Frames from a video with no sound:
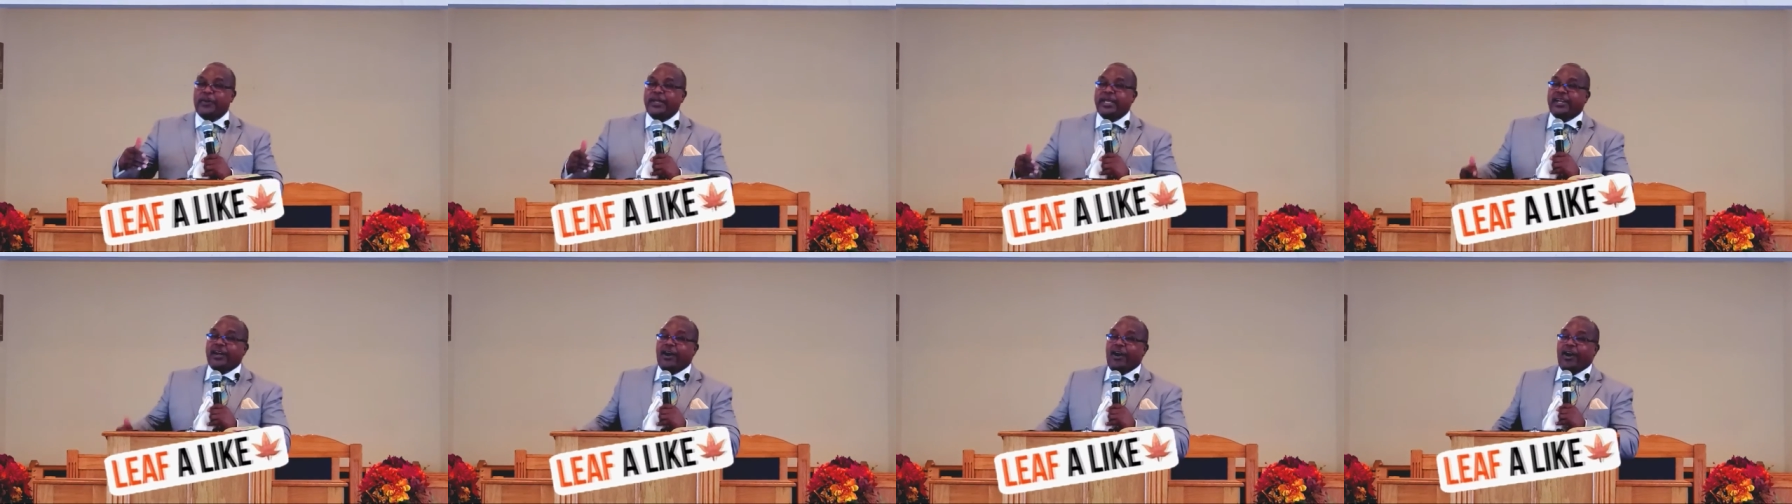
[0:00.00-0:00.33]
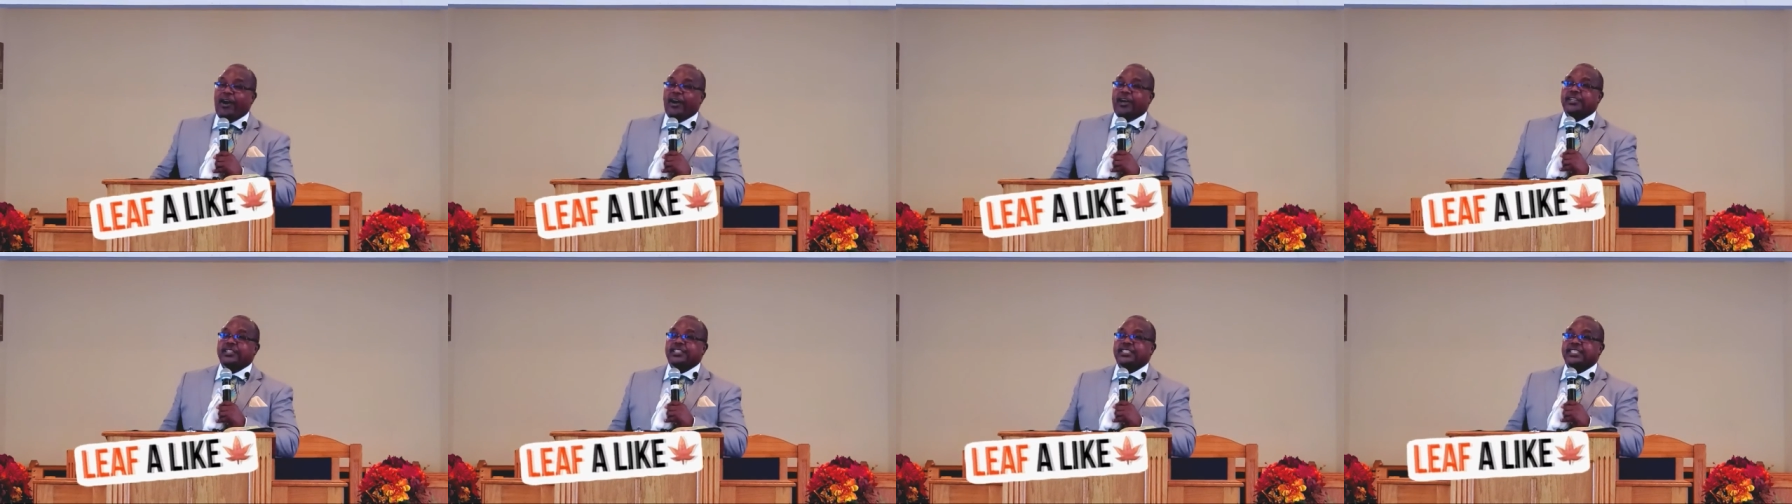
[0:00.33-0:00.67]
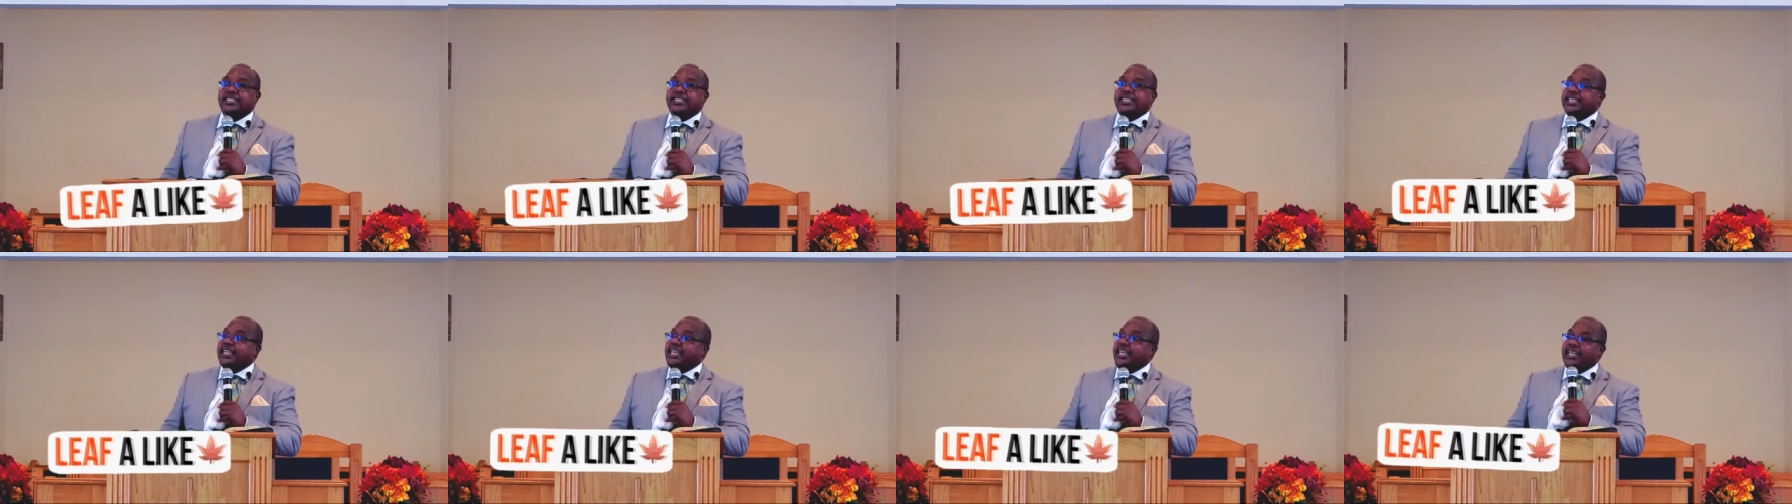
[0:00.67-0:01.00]

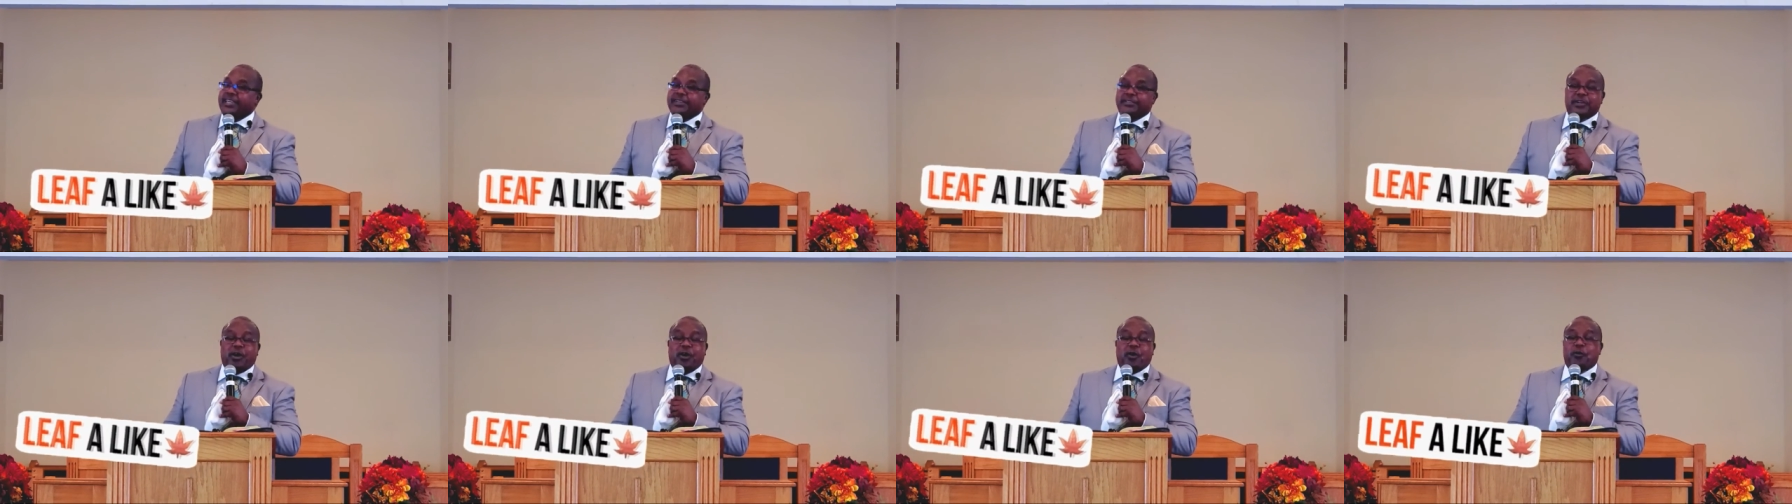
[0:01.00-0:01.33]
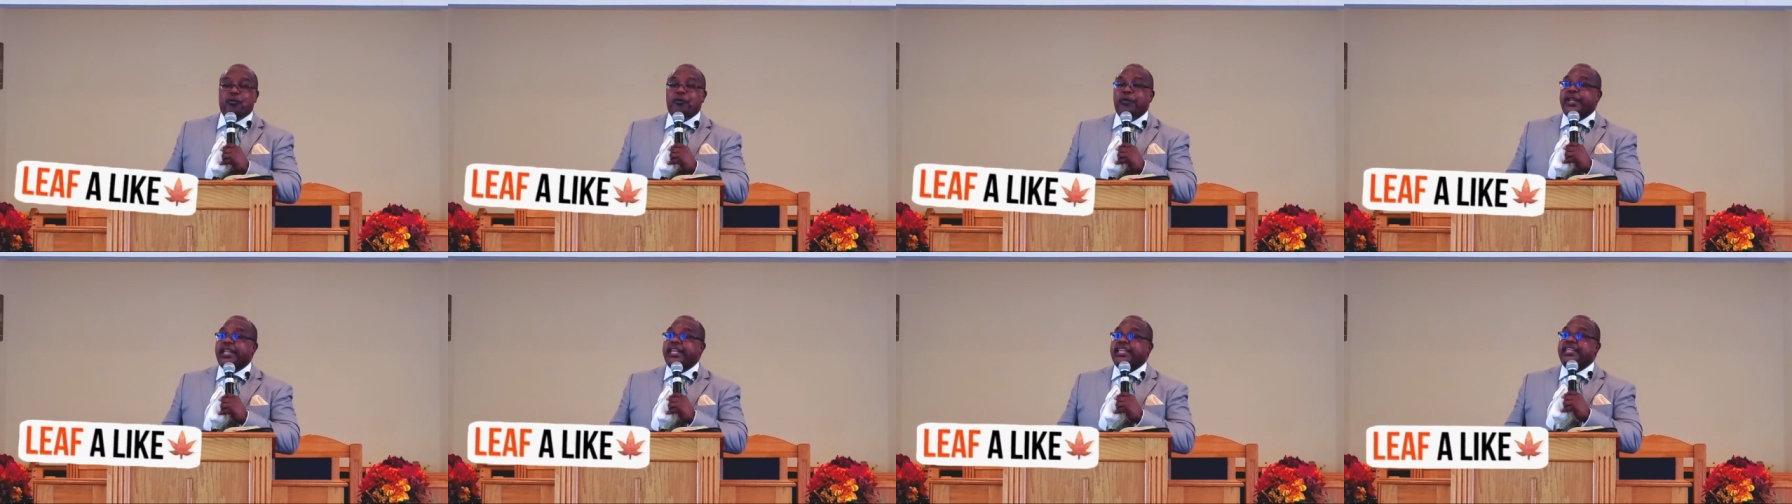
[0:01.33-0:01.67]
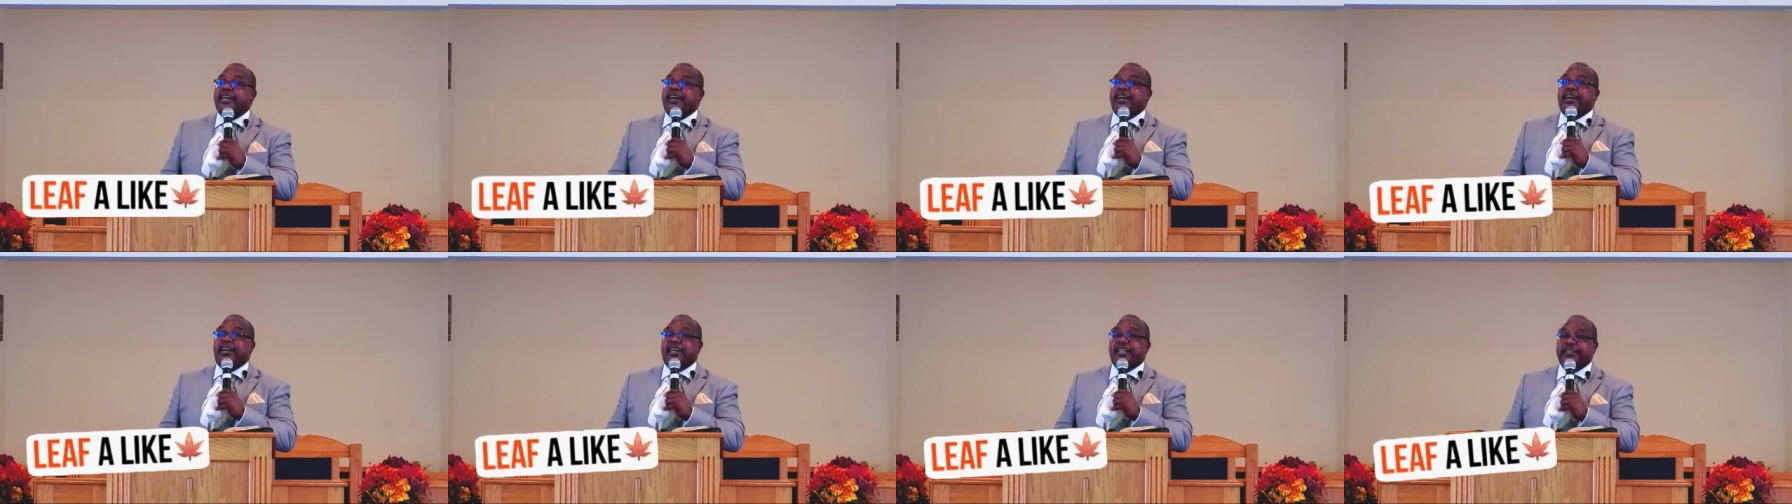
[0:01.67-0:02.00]
because it's already
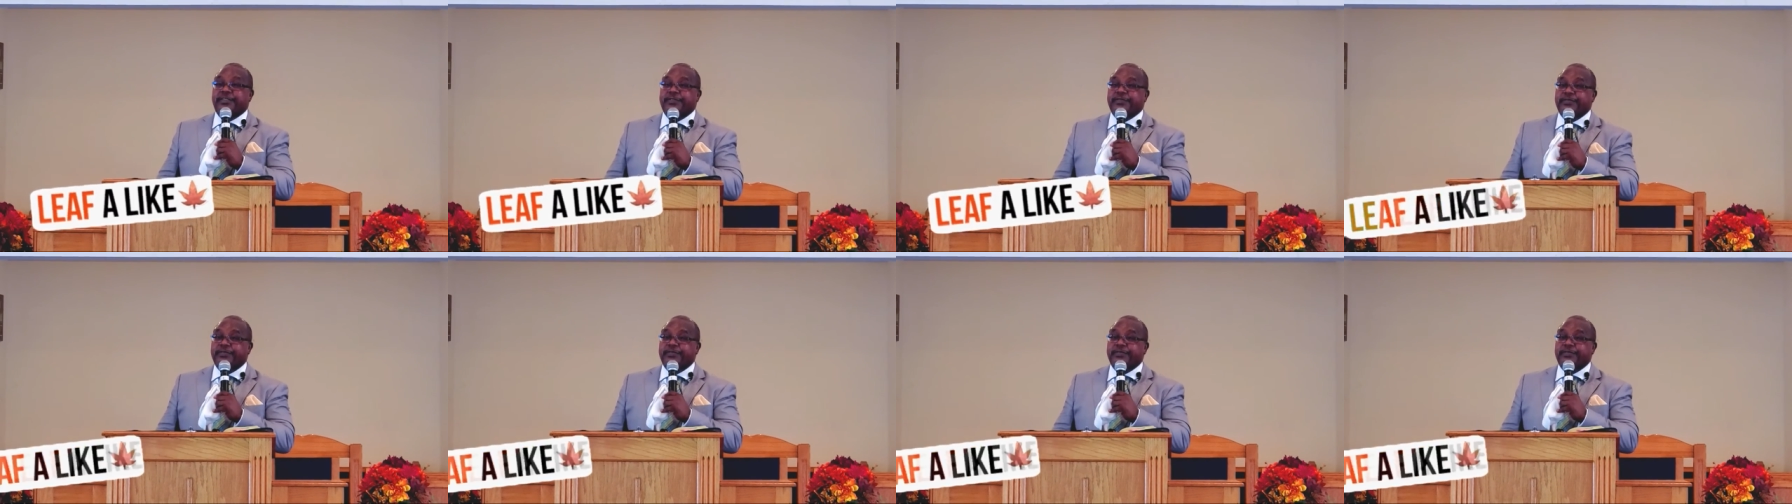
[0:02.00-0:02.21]
done.